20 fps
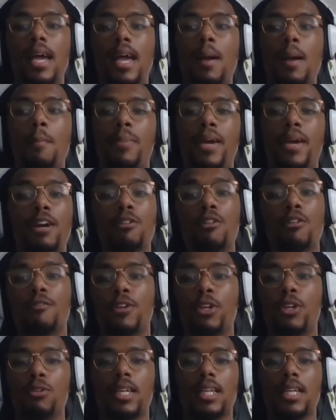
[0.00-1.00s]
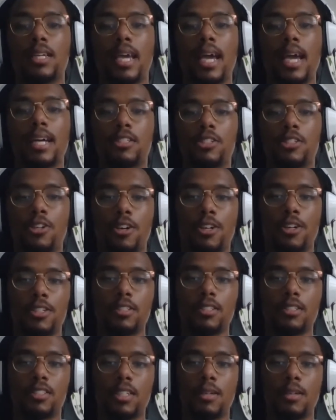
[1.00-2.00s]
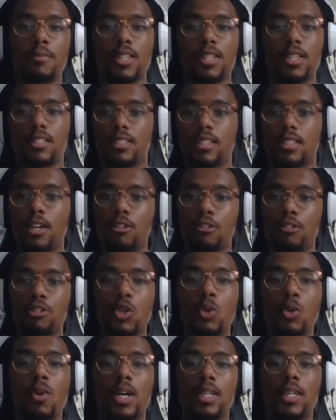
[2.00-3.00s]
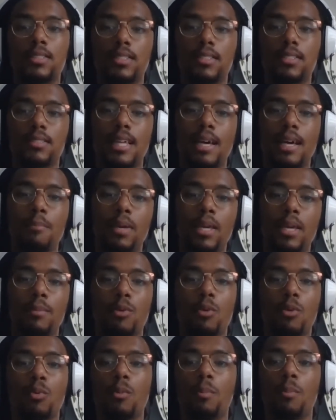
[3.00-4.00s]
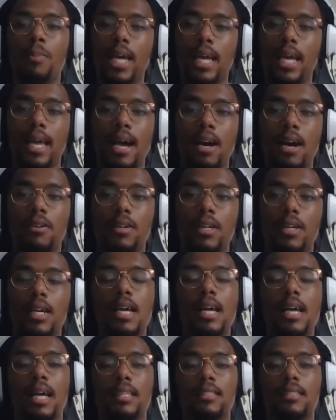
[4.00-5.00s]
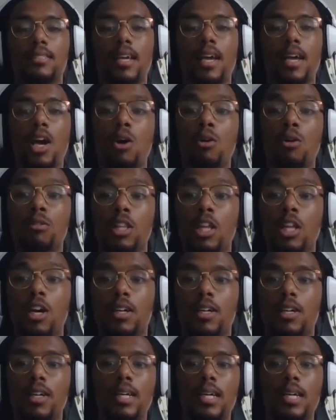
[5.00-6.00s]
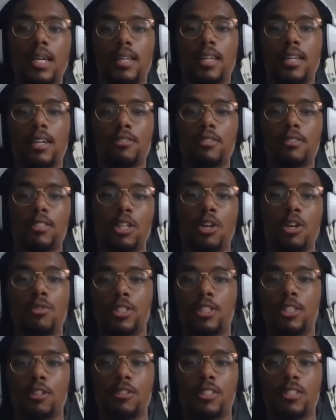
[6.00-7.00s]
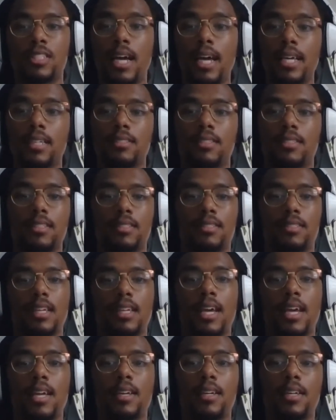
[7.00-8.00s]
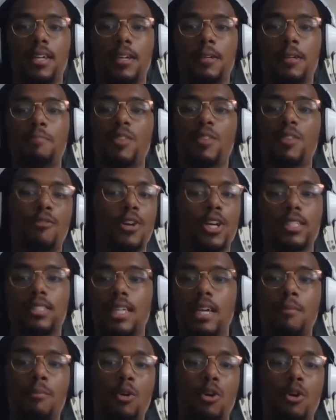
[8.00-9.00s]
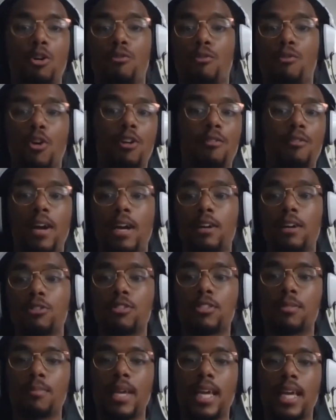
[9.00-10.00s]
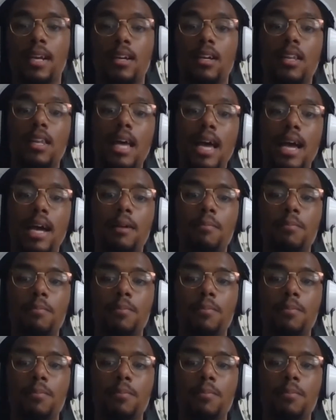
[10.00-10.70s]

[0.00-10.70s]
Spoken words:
peer review can catch on some of the subtle nuances that people will pick out and say, oh, look, so-and-so scientist said, for example, coronavirus was made in a lab,